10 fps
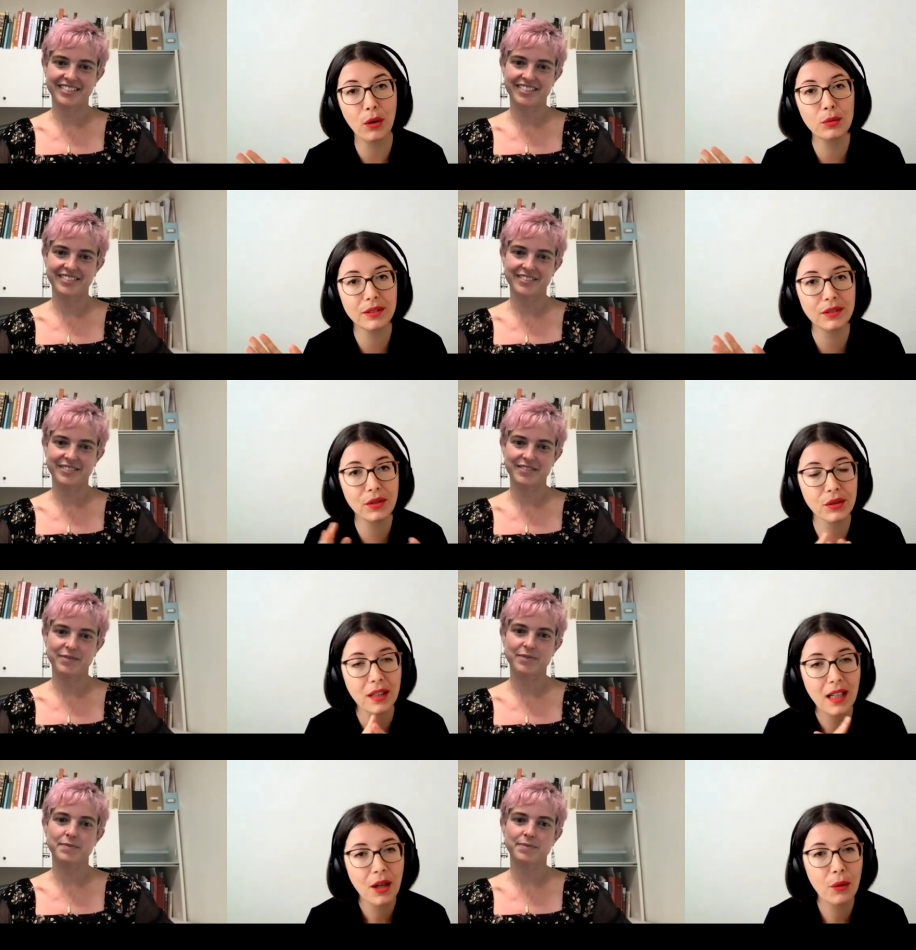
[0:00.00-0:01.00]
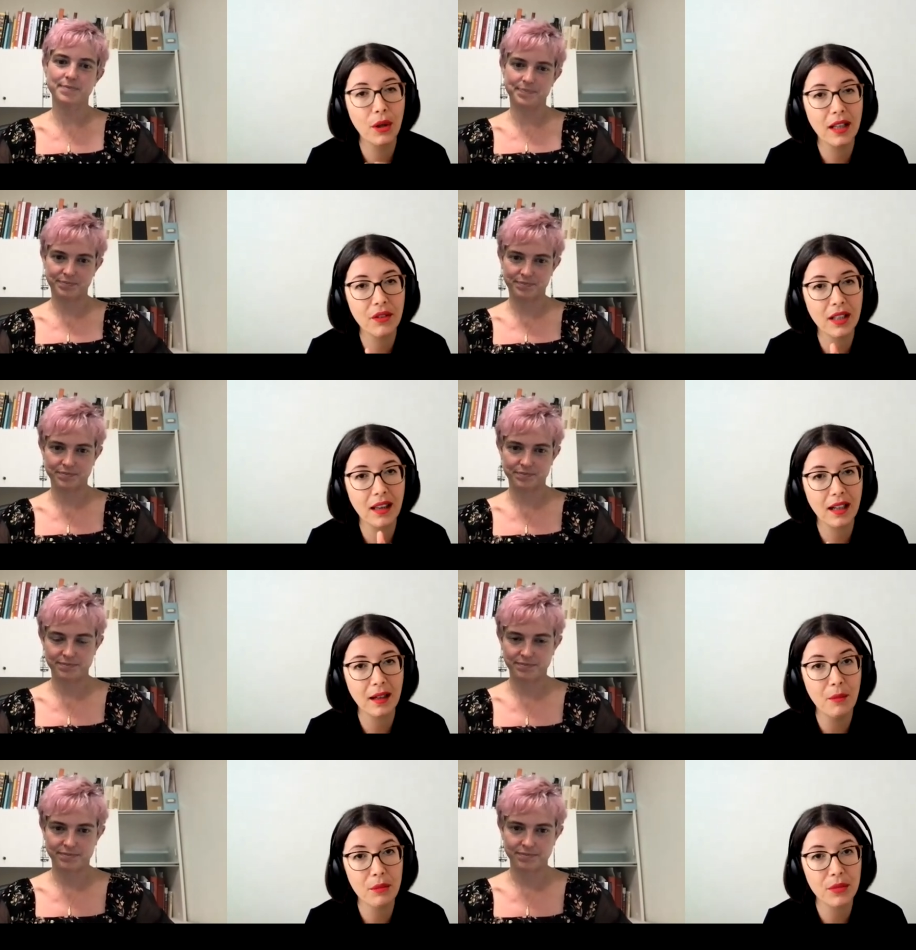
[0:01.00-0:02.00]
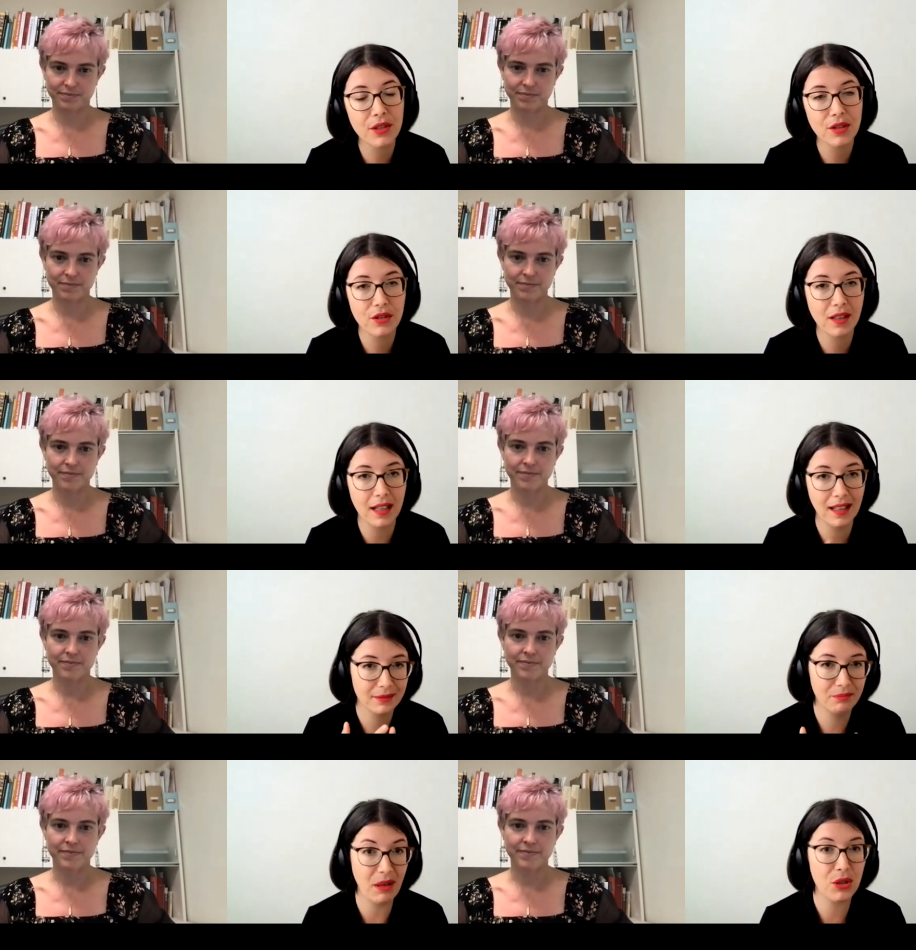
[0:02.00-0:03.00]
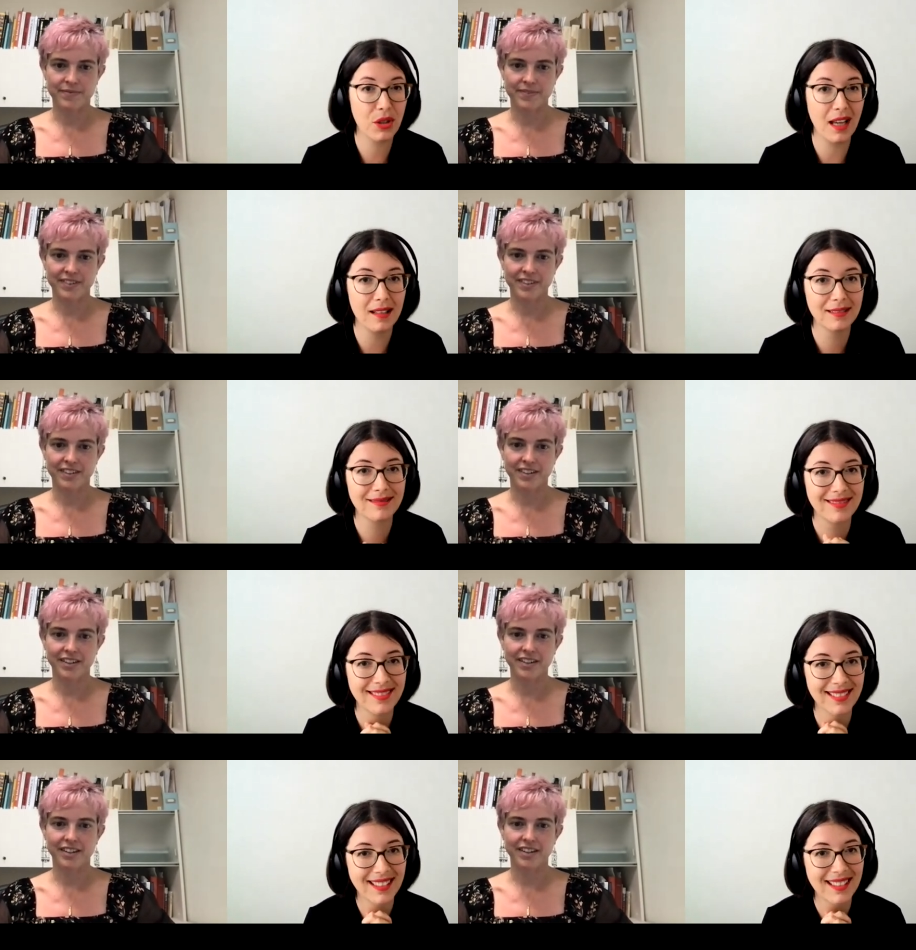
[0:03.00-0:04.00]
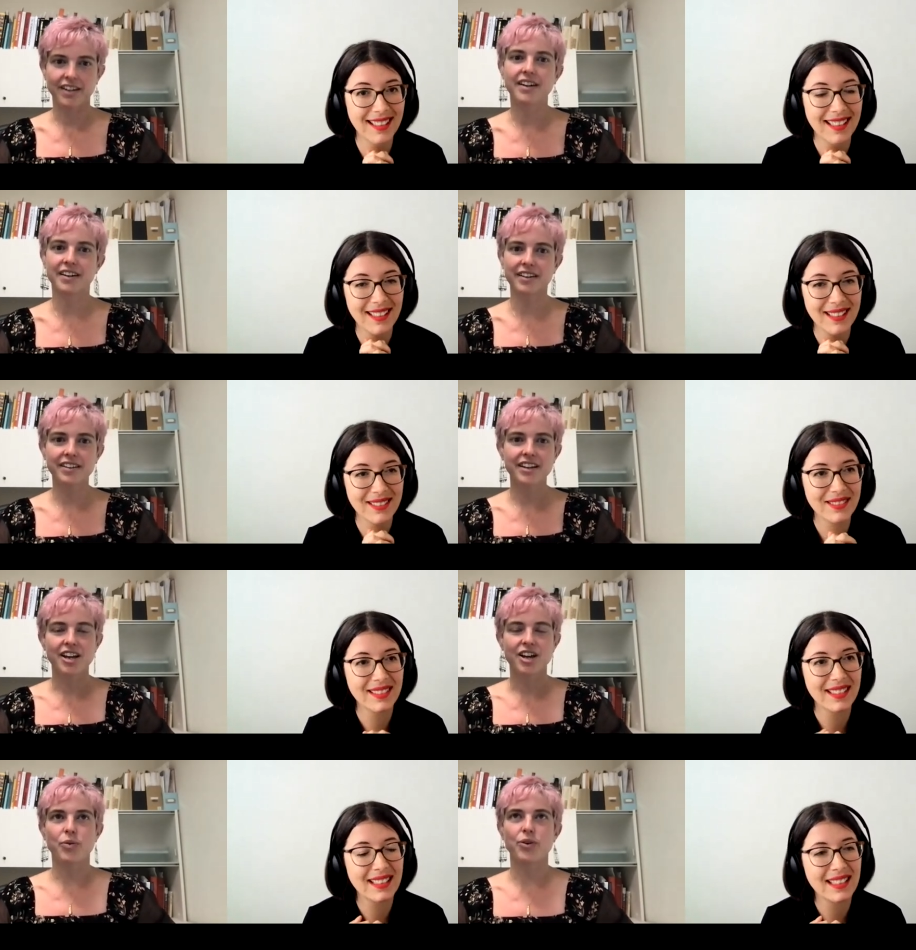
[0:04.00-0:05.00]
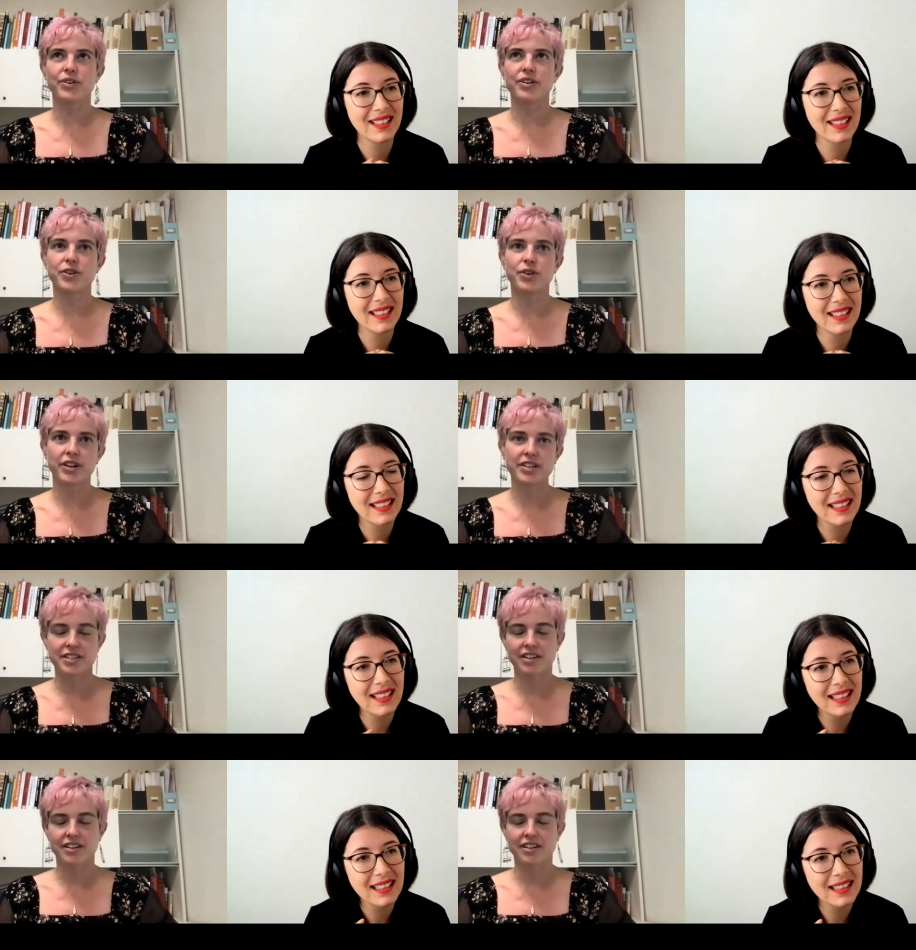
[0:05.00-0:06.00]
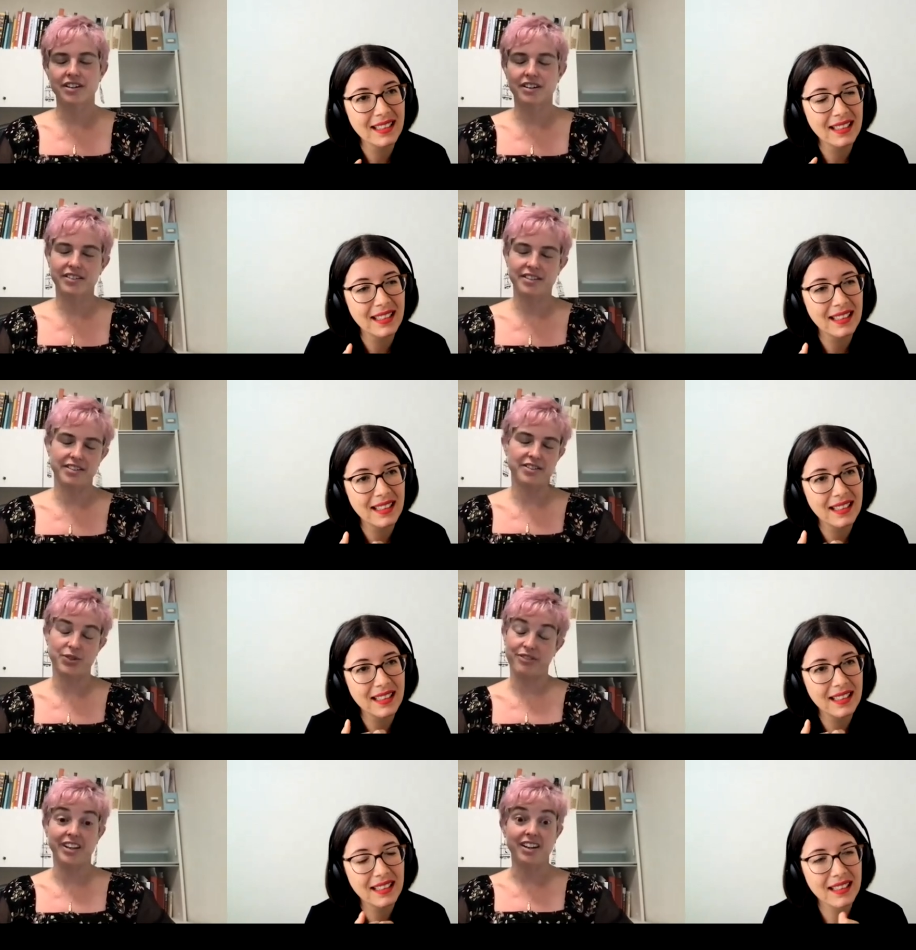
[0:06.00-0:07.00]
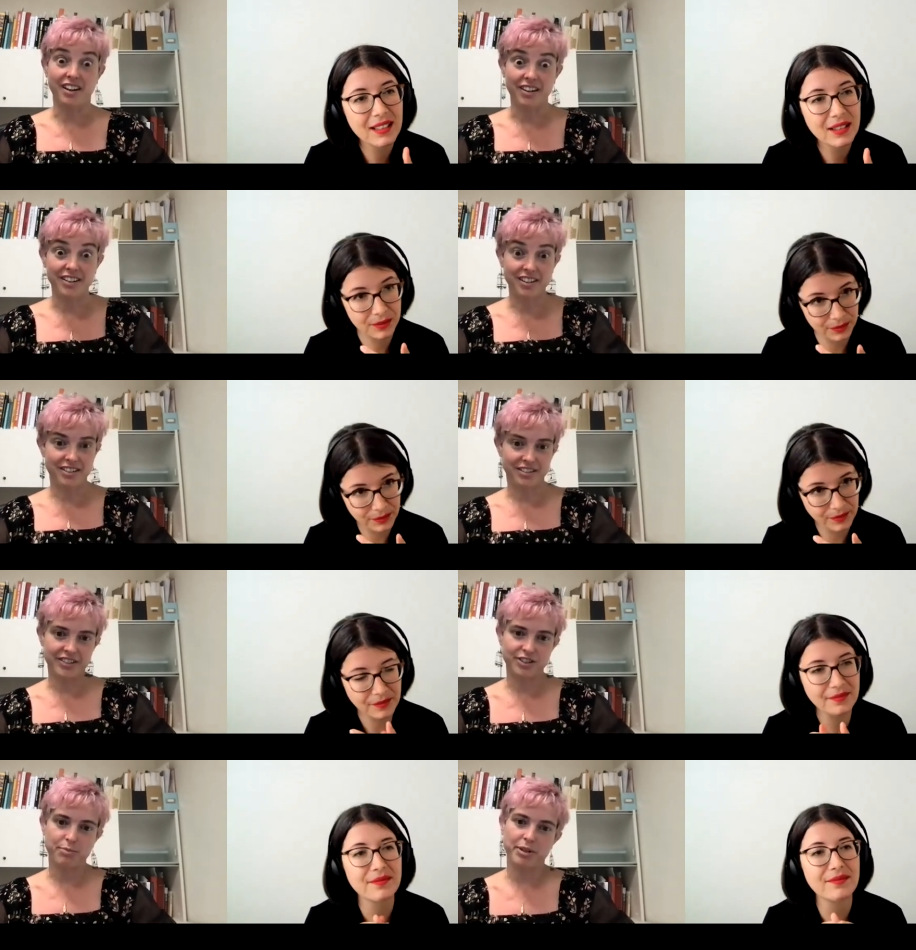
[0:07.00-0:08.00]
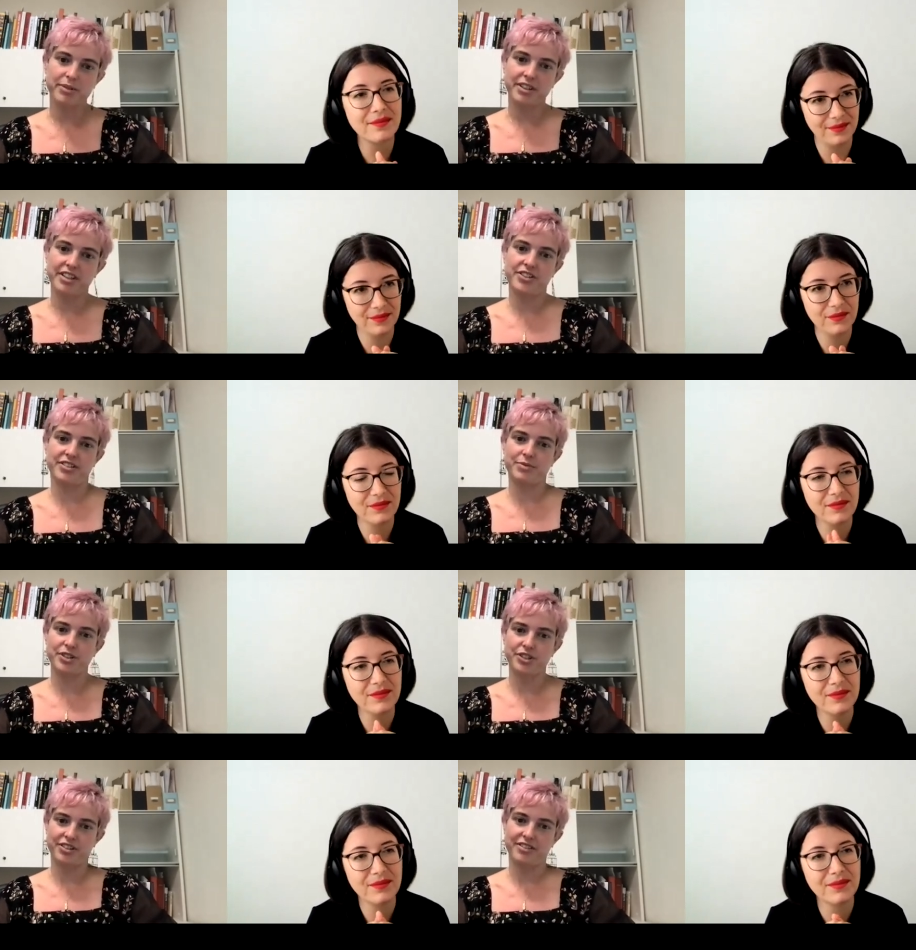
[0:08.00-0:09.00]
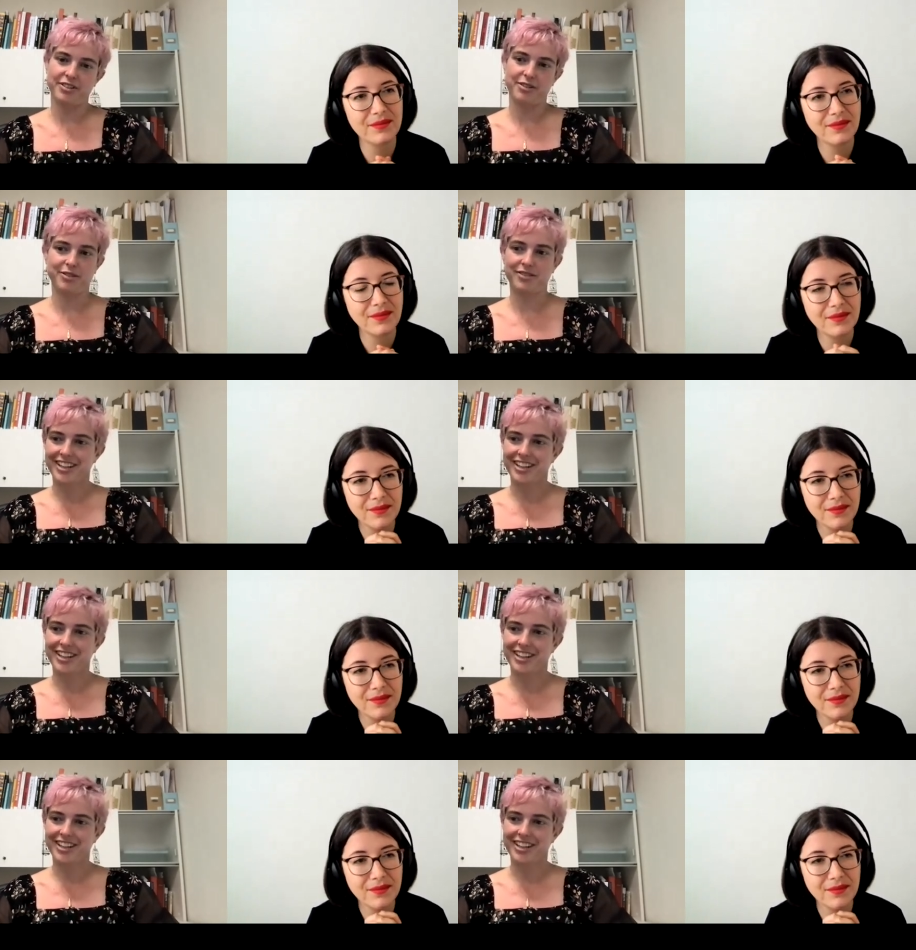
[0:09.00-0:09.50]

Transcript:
Speaker 1: open to whatever their members kind of like pitched in.
Speaker 2: Uh-huh. Well, of course, there are the sort of iconic Devětsil publications, which are the